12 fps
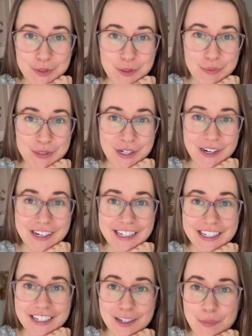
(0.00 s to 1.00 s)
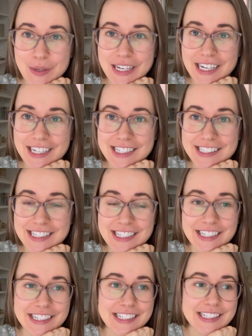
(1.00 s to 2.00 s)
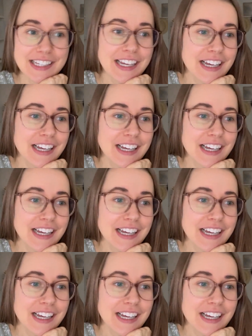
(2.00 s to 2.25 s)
super dark in here because it is